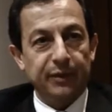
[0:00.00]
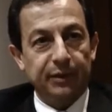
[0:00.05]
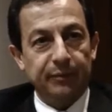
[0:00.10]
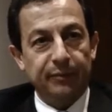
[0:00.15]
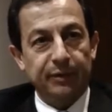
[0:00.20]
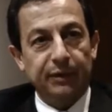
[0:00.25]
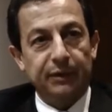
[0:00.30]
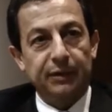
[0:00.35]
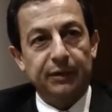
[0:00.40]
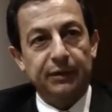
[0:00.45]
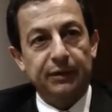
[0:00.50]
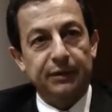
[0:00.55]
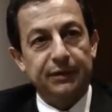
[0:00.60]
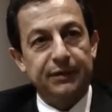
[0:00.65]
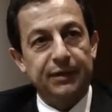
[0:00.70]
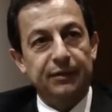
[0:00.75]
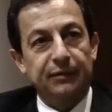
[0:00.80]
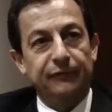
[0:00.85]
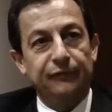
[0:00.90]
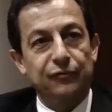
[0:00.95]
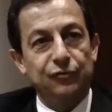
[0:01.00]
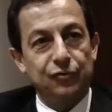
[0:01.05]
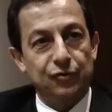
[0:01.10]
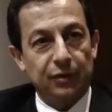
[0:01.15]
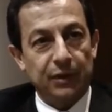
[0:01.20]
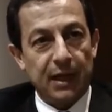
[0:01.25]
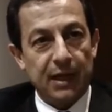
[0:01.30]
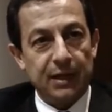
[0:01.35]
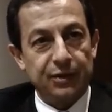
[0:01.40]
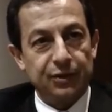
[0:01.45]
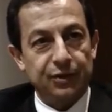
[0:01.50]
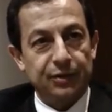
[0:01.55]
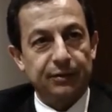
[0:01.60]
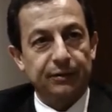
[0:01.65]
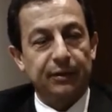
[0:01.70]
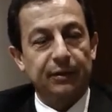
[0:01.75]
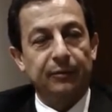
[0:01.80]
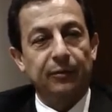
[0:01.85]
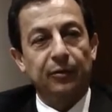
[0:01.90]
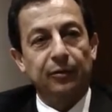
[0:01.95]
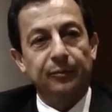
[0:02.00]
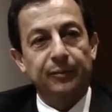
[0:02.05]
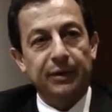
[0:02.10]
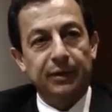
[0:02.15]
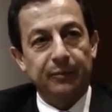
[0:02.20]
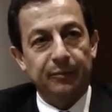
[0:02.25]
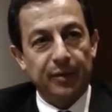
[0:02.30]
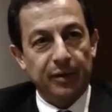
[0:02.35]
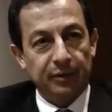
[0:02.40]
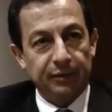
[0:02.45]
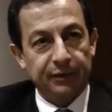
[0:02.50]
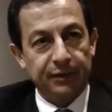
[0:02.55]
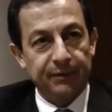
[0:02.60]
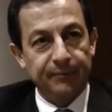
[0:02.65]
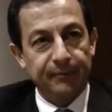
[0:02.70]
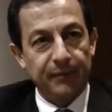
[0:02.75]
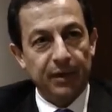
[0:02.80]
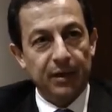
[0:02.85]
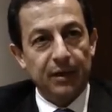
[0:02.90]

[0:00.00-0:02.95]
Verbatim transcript: maybe the center fuselage, they are being built,